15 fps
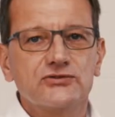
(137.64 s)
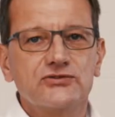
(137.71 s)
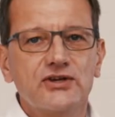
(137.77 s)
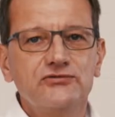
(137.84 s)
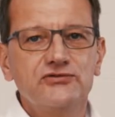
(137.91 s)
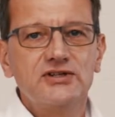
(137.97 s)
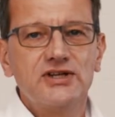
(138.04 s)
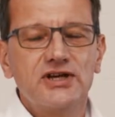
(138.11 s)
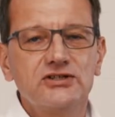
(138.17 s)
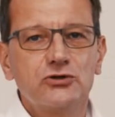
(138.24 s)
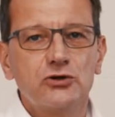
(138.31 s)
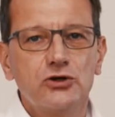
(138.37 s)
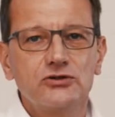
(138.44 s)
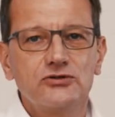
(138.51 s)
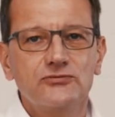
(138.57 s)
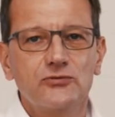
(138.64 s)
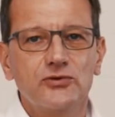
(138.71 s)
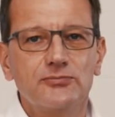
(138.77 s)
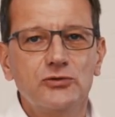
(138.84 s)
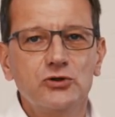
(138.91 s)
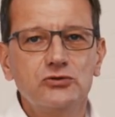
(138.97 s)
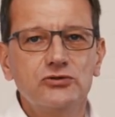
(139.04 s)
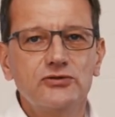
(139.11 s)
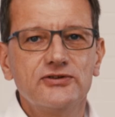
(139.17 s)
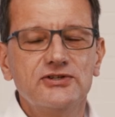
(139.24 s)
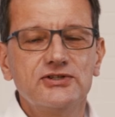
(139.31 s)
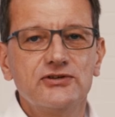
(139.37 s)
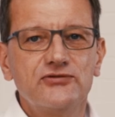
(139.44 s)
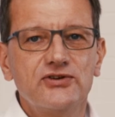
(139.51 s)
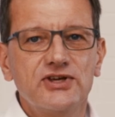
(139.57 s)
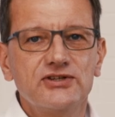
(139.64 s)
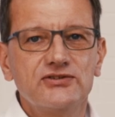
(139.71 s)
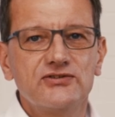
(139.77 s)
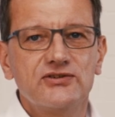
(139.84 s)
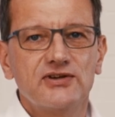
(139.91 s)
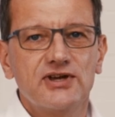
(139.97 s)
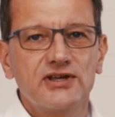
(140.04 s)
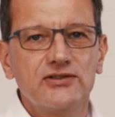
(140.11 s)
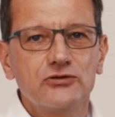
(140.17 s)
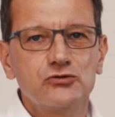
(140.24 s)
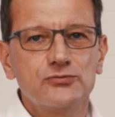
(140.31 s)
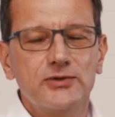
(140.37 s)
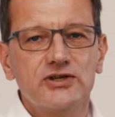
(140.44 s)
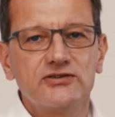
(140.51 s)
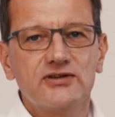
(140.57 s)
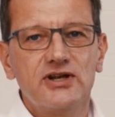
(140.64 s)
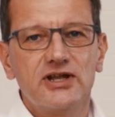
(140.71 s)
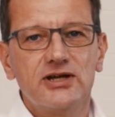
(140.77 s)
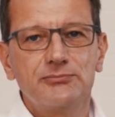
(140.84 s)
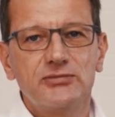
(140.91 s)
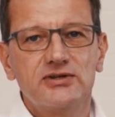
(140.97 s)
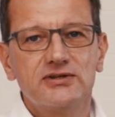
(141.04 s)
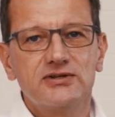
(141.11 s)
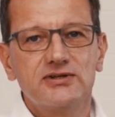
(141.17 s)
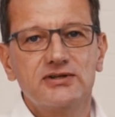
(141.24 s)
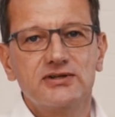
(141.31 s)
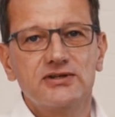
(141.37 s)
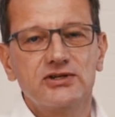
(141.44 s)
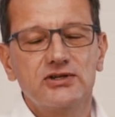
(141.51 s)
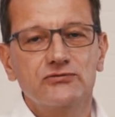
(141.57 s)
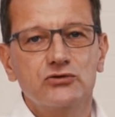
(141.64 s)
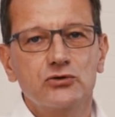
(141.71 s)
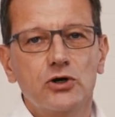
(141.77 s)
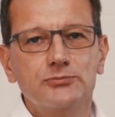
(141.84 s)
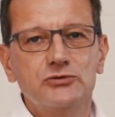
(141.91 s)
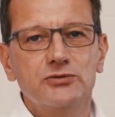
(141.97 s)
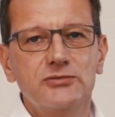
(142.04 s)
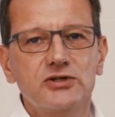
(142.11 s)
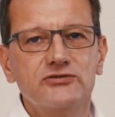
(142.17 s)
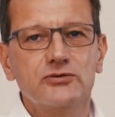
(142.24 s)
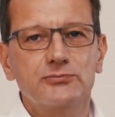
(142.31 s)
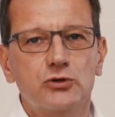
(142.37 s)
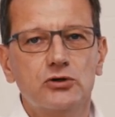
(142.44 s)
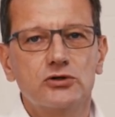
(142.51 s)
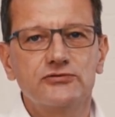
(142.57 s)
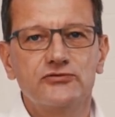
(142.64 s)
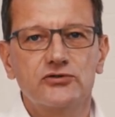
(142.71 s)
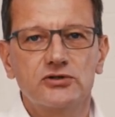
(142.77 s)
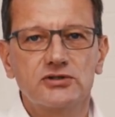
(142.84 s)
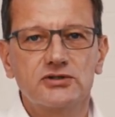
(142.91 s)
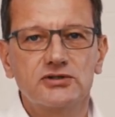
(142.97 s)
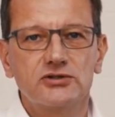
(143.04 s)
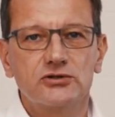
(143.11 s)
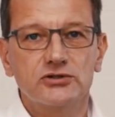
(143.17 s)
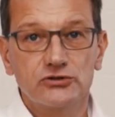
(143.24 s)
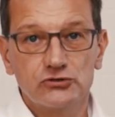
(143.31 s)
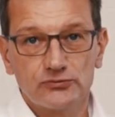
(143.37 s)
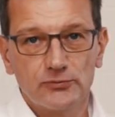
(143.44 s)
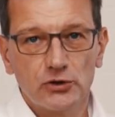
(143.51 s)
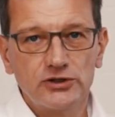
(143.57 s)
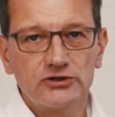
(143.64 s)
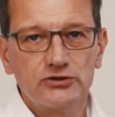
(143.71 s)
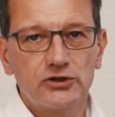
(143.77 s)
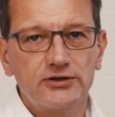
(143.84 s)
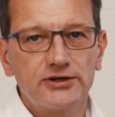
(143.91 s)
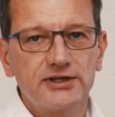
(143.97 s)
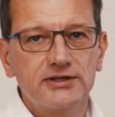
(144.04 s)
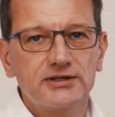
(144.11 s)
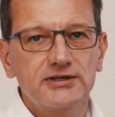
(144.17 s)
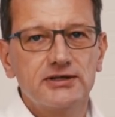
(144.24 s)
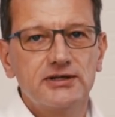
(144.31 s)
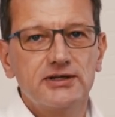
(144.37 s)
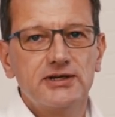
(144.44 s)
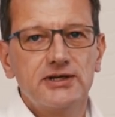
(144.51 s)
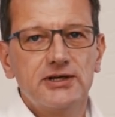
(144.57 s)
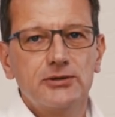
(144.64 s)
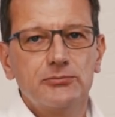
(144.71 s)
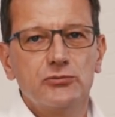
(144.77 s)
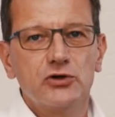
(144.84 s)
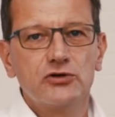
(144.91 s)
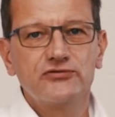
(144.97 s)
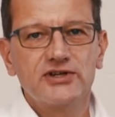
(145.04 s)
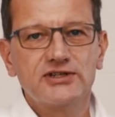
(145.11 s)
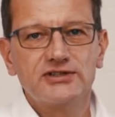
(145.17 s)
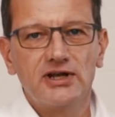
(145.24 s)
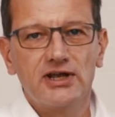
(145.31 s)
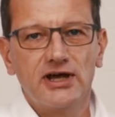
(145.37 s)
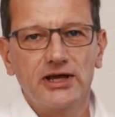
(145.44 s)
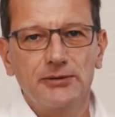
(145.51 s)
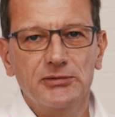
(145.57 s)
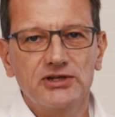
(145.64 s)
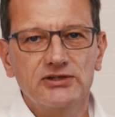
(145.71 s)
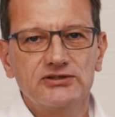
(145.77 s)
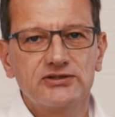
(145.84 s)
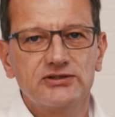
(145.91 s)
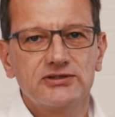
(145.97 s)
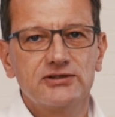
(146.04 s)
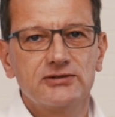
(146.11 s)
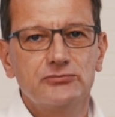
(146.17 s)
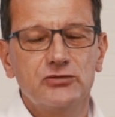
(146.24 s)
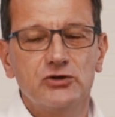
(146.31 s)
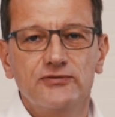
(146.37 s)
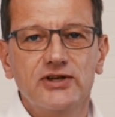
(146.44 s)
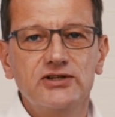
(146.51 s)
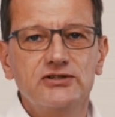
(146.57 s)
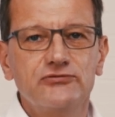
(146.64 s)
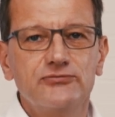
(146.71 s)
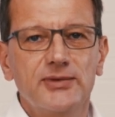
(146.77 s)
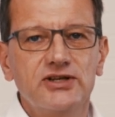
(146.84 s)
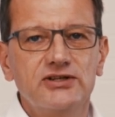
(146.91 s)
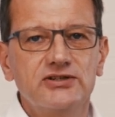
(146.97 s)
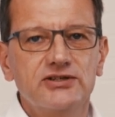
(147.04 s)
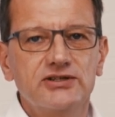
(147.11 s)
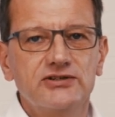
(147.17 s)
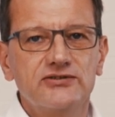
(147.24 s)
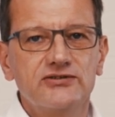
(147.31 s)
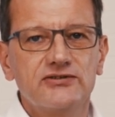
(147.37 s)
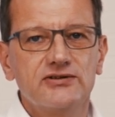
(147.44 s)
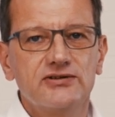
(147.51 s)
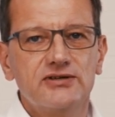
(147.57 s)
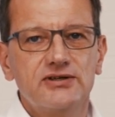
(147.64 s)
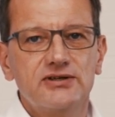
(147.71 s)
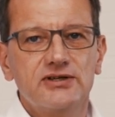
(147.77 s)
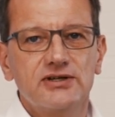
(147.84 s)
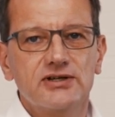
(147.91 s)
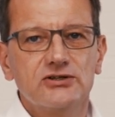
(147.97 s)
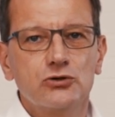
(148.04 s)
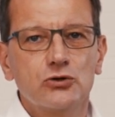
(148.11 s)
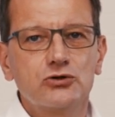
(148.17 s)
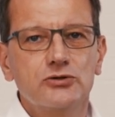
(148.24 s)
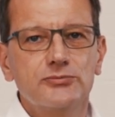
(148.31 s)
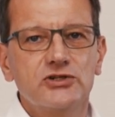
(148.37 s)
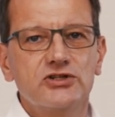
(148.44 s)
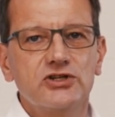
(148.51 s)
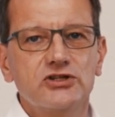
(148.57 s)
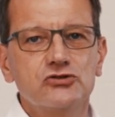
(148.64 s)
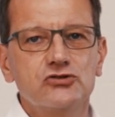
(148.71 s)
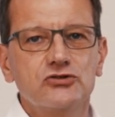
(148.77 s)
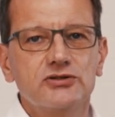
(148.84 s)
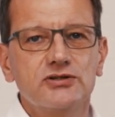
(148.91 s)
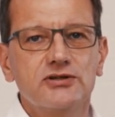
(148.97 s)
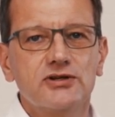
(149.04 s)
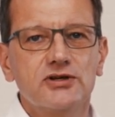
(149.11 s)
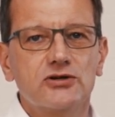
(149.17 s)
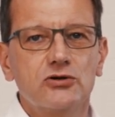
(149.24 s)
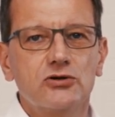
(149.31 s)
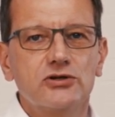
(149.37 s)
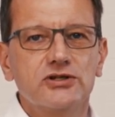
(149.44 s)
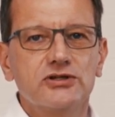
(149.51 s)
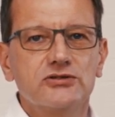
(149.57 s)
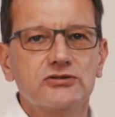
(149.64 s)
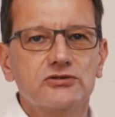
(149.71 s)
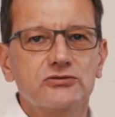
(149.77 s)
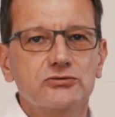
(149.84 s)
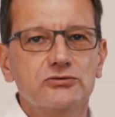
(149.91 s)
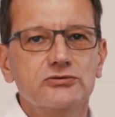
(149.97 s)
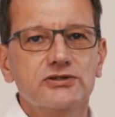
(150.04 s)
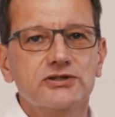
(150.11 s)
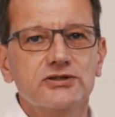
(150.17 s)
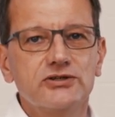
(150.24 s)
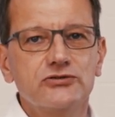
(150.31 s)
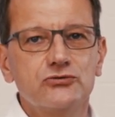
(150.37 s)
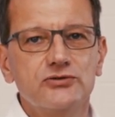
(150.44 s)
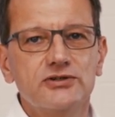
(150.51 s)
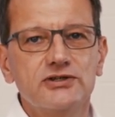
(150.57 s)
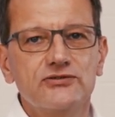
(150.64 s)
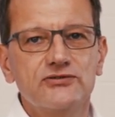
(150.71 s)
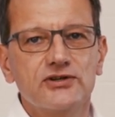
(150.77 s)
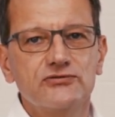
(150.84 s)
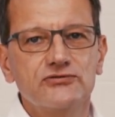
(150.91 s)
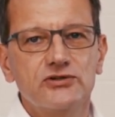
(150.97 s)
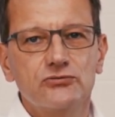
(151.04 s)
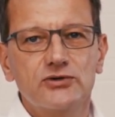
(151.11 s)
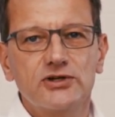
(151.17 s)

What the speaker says: The safety light curtain with Bluetooth interface and the Schmersal app gives you optimal support for condition monitoring, perfect alignment, preventive maintenance, and documentation according to industrial safety